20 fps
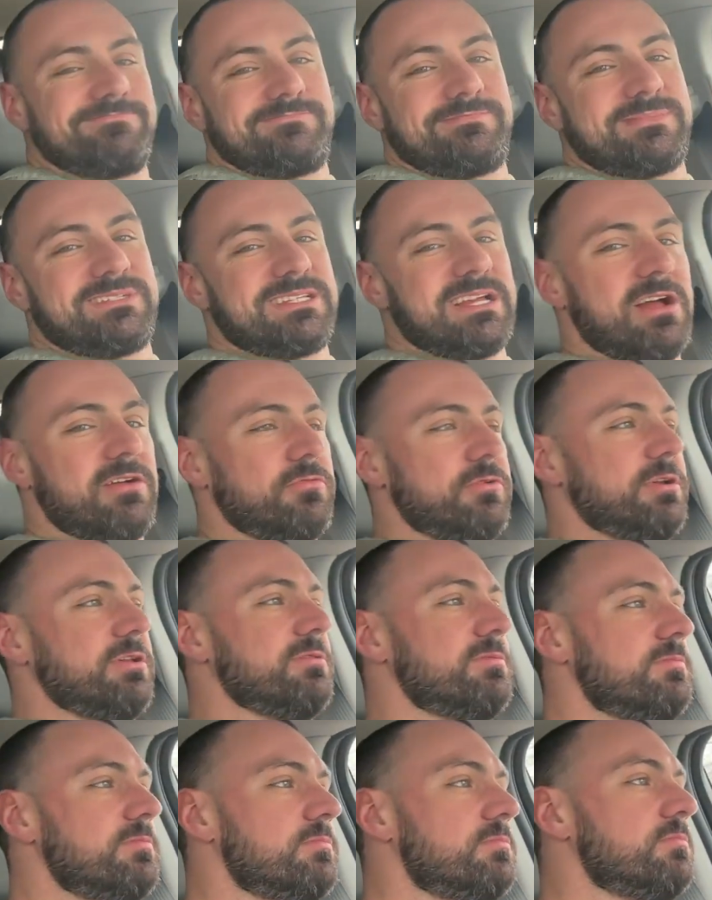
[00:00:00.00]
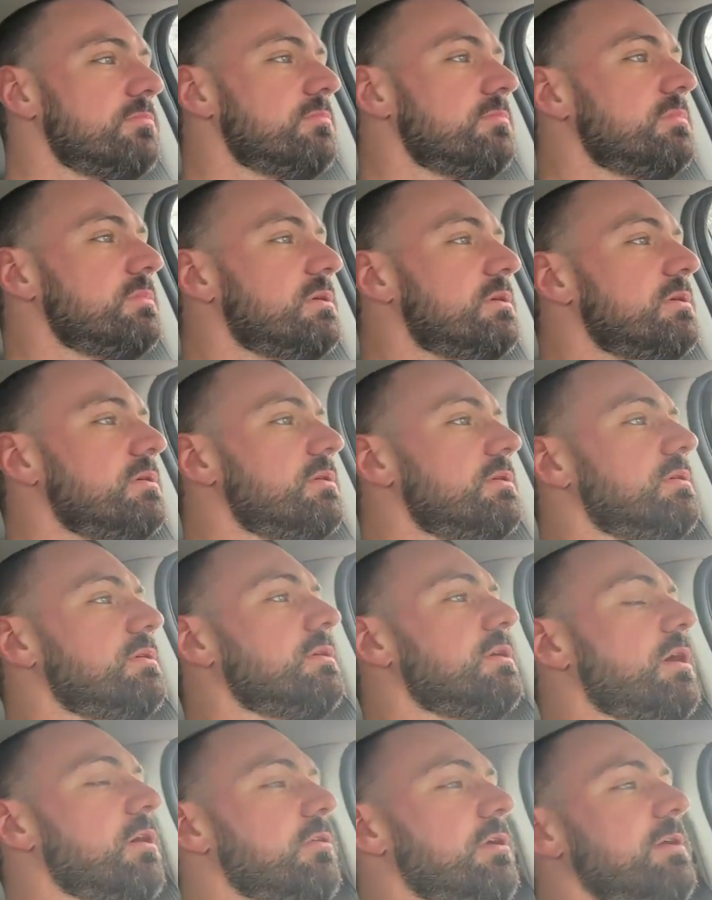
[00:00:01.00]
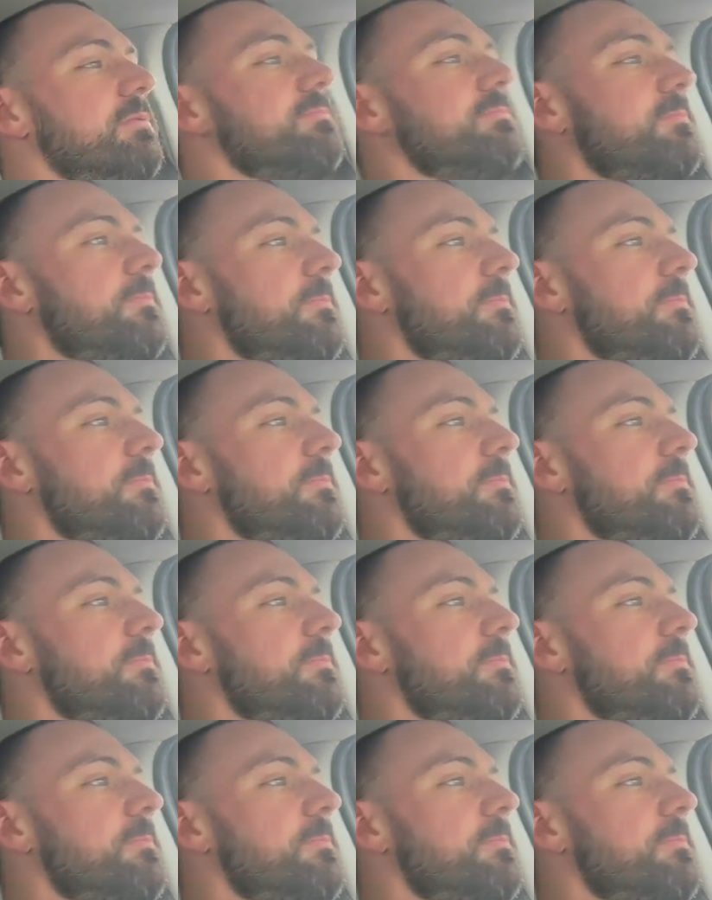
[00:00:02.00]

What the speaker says: it's not real. All right?